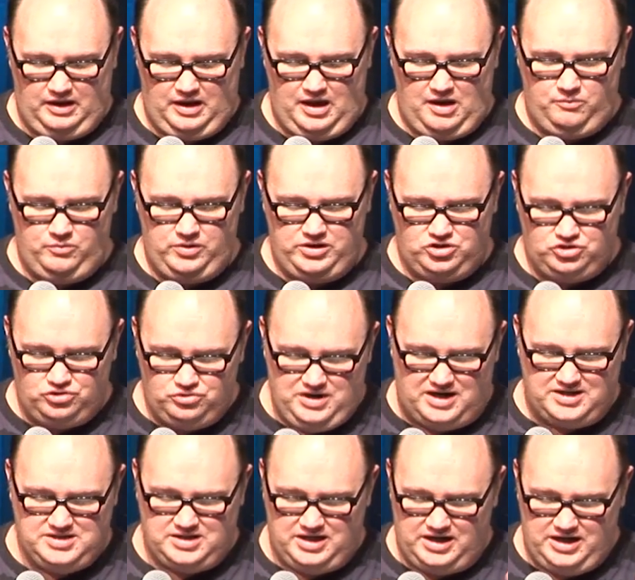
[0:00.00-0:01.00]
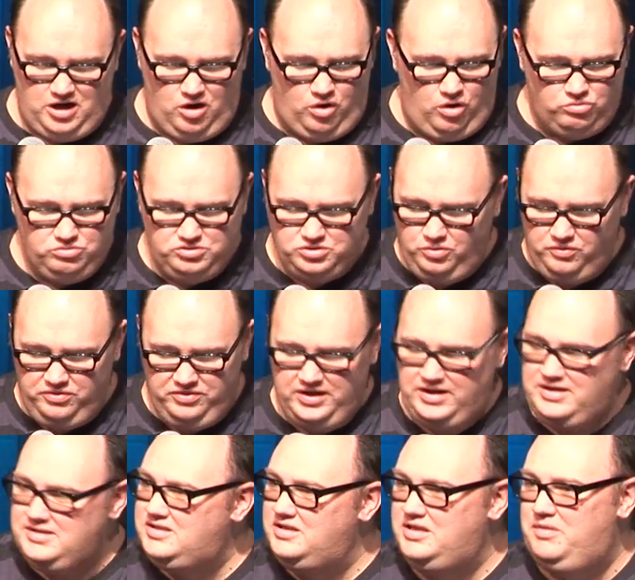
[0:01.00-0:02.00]
and we trust that He holds all
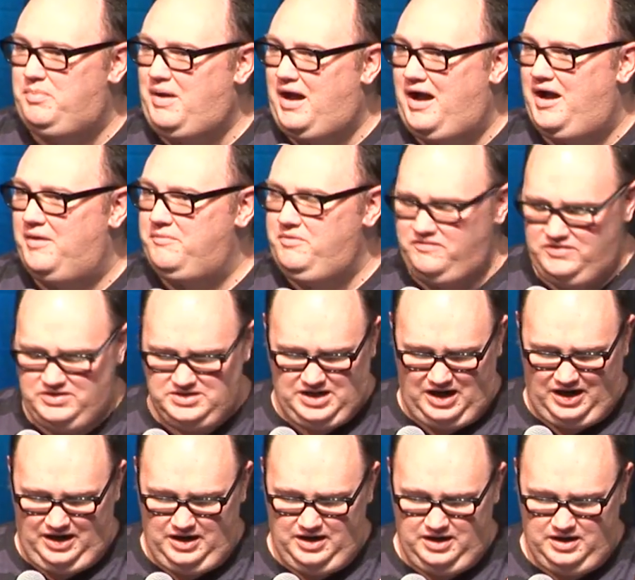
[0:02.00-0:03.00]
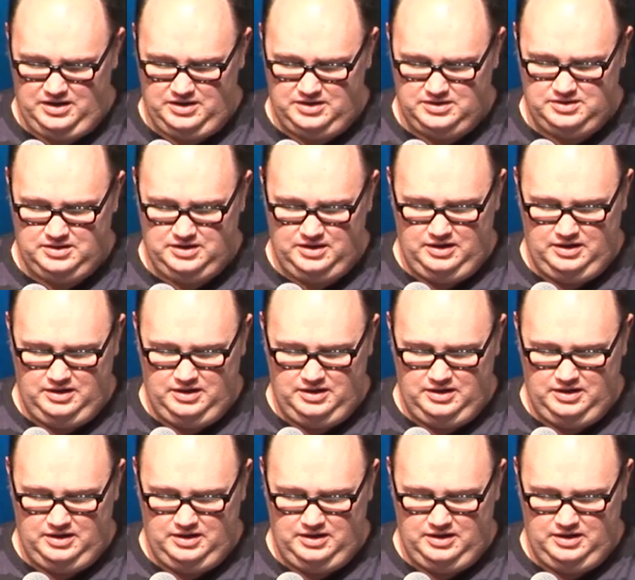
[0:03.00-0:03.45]
things in the palm of His hand,